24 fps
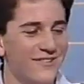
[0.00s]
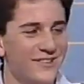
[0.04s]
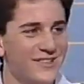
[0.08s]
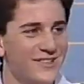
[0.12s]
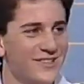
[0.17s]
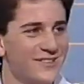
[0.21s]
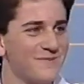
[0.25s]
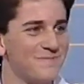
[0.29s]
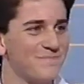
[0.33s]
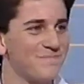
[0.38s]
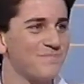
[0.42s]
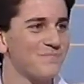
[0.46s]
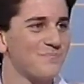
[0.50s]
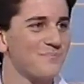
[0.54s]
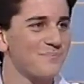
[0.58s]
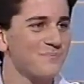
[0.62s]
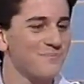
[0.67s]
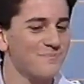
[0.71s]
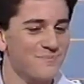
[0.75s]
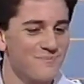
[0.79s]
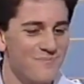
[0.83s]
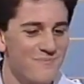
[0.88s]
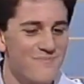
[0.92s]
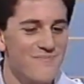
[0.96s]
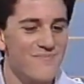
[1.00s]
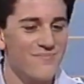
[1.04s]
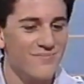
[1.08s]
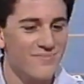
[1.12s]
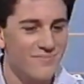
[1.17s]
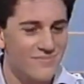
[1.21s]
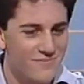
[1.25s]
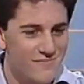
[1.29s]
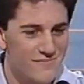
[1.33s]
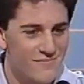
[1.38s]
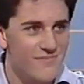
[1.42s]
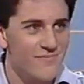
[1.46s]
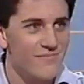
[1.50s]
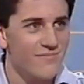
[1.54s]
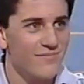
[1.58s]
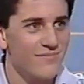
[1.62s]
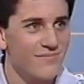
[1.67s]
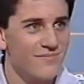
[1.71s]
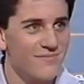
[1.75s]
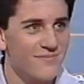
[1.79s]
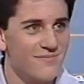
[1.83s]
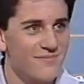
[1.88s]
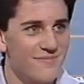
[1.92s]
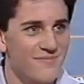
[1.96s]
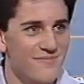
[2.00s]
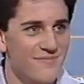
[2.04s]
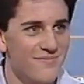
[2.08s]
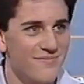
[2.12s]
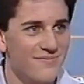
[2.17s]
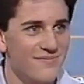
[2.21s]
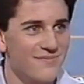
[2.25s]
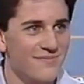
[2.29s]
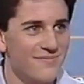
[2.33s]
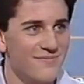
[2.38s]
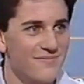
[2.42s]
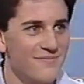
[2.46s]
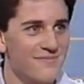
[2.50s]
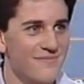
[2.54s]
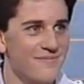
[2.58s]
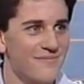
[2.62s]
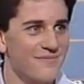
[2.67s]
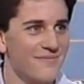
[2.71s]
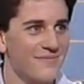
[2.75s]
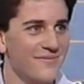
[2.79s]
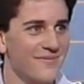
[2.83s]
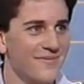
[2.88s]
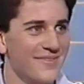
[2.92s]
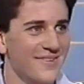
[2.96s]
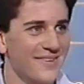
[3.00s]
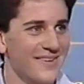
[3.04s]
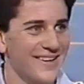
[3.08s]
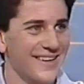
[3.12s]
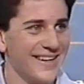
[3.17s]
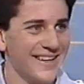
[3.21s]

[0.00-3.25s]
Kevin. Kevin, your mother's going to be thrilled that we called you Chief